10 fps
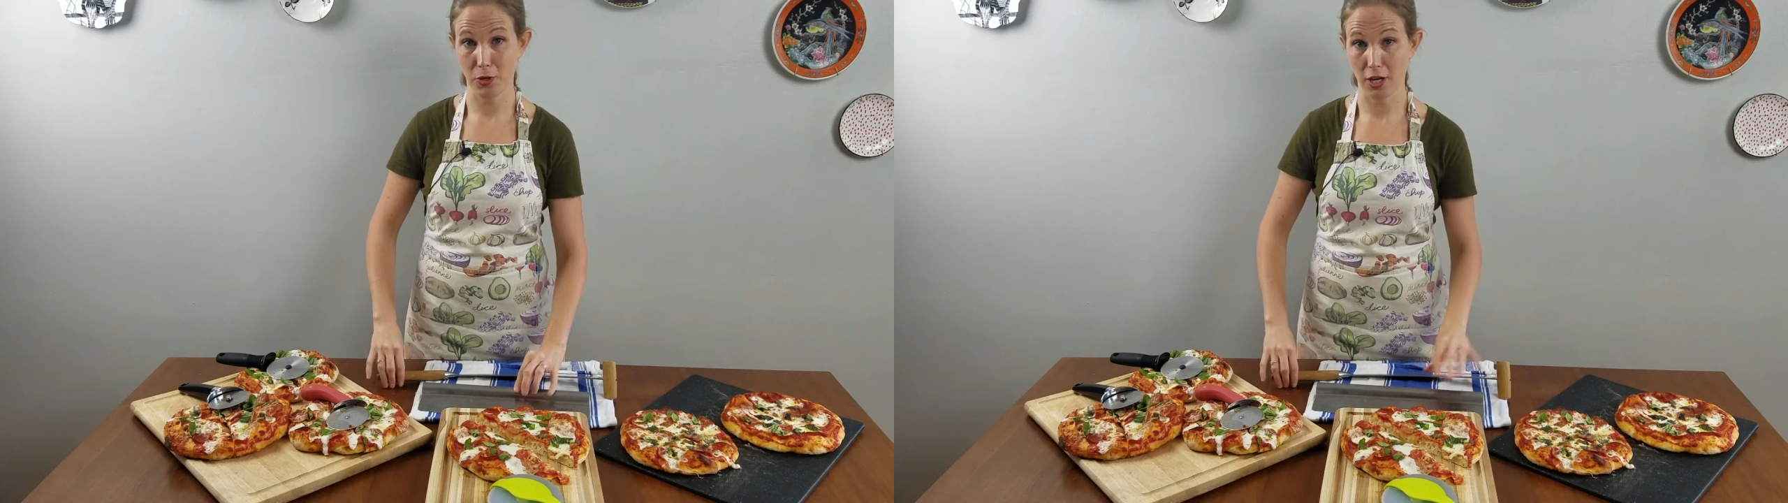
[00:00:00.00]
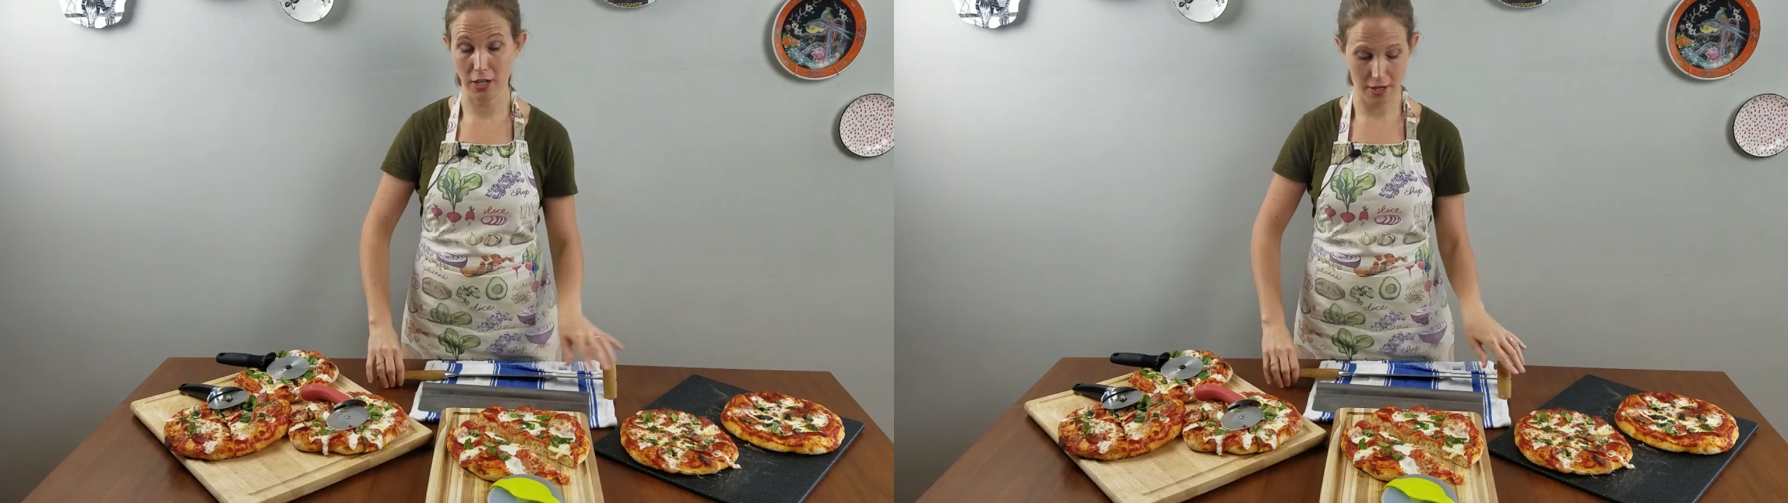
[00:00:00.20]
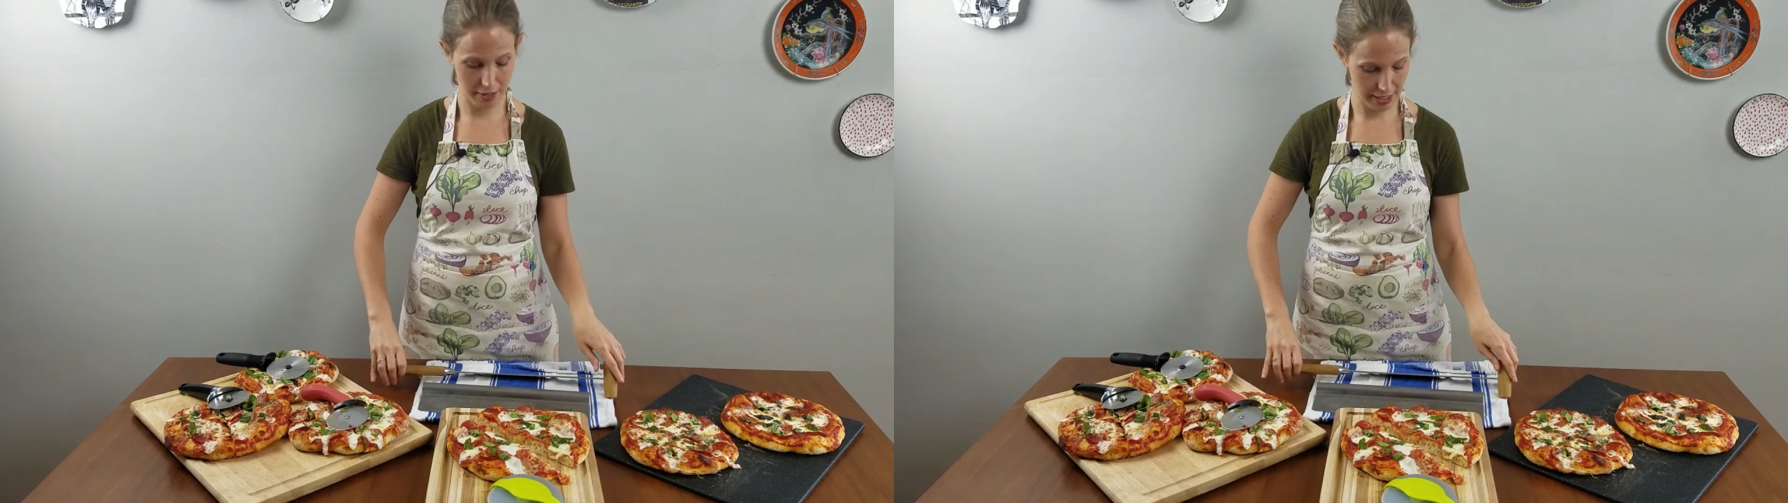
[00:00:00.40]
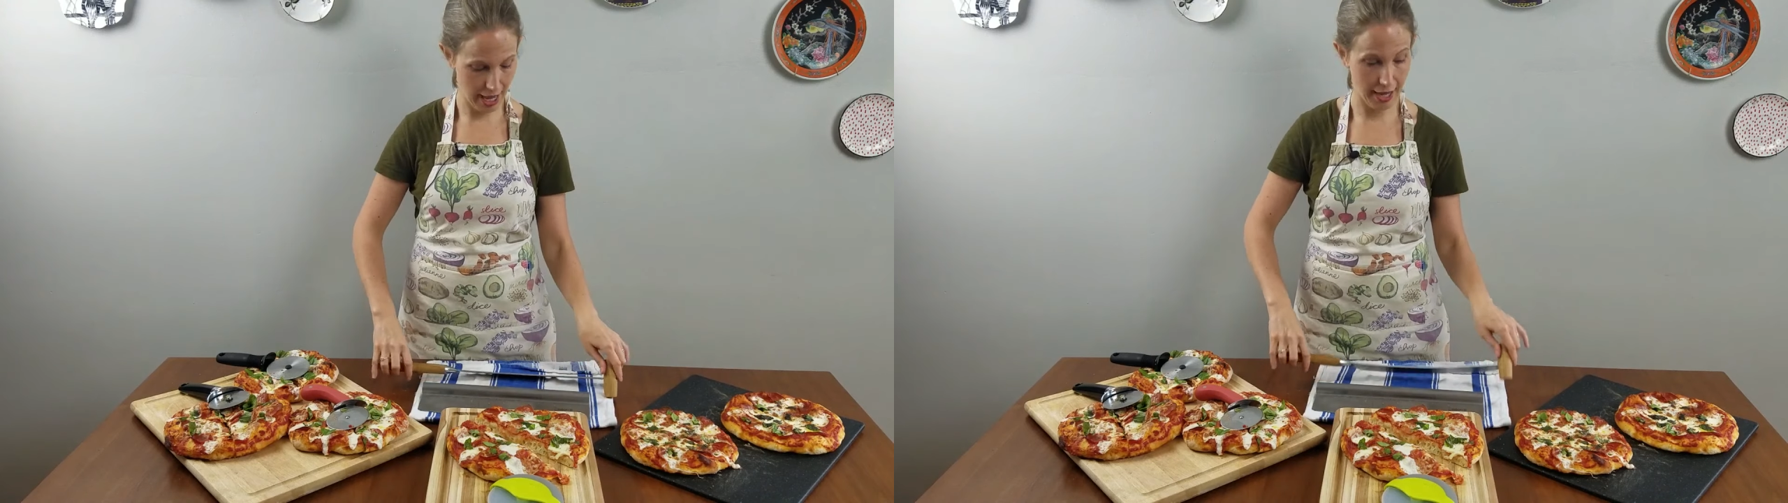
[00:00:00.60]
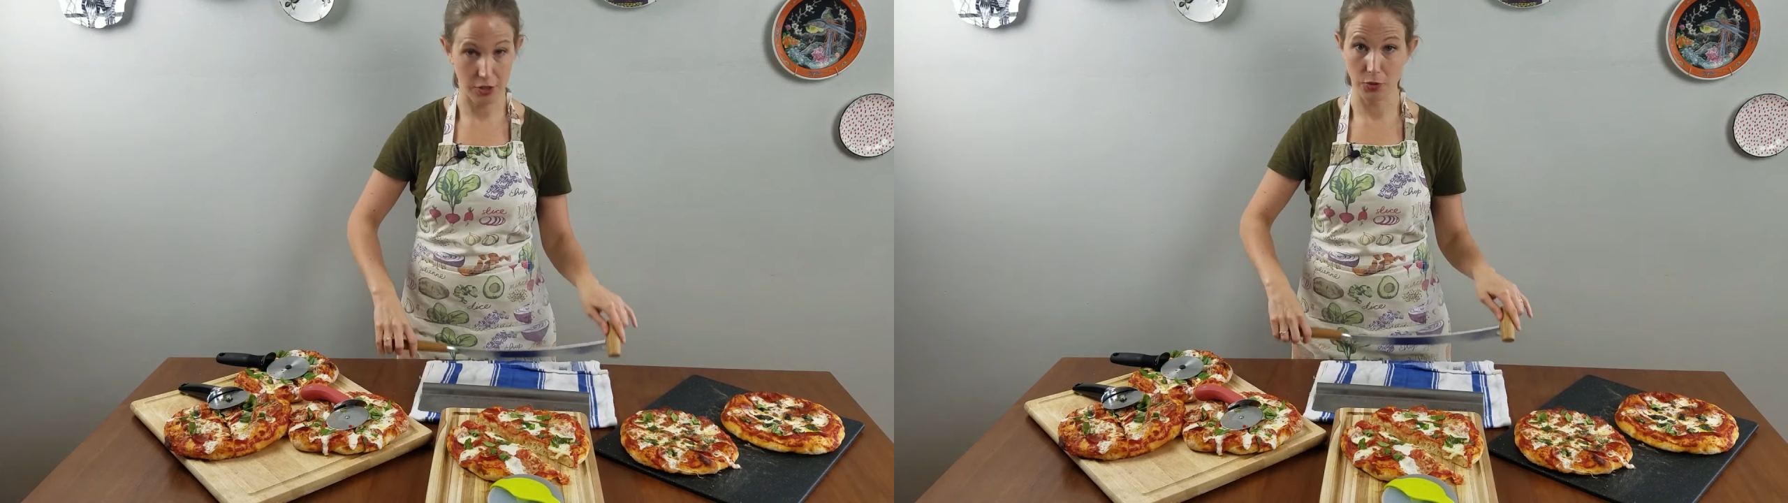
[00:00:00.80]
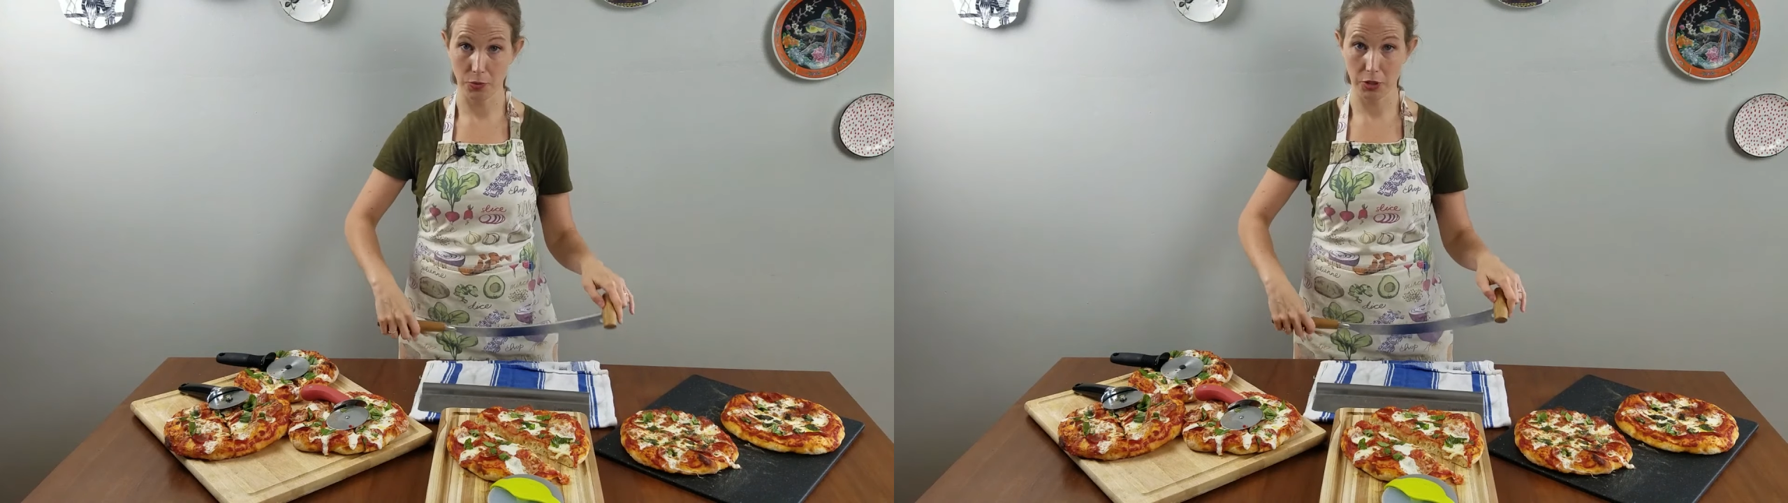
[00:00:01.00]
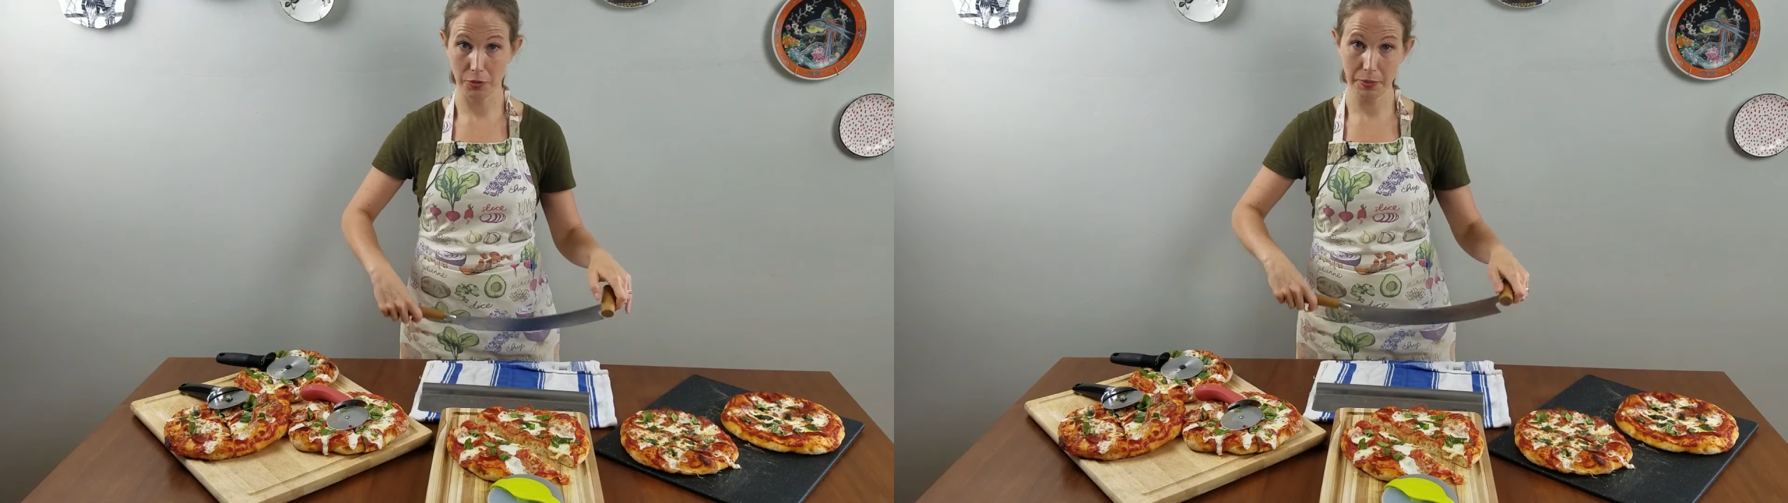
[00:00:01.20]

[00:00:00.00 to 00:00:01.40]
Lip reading: work on the actual